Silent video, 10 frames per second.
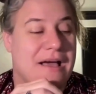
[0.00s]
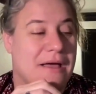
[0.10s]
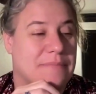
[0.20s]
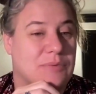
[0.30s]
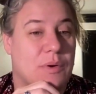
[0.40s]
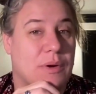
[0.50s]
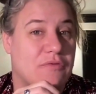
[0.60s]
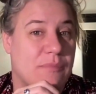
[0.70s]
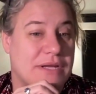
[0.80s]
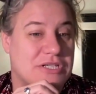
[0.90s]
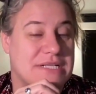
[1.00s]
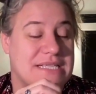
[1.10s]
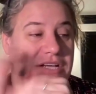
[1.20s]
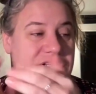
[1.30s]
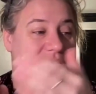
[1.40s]
Going over my
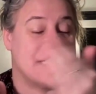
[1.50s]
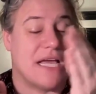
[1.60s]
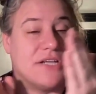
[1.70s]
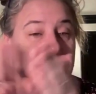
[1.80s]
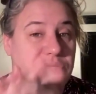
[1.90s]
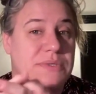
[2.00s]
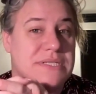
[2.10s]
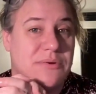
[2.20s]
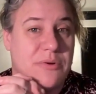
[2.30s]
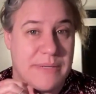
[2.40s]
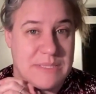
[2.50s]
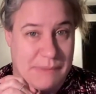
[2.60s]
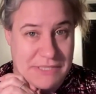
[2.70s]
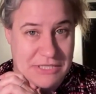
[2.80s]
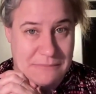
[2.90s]
transactions. I do a zero-based
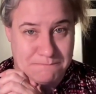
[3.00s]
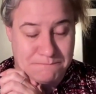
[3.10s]
budget.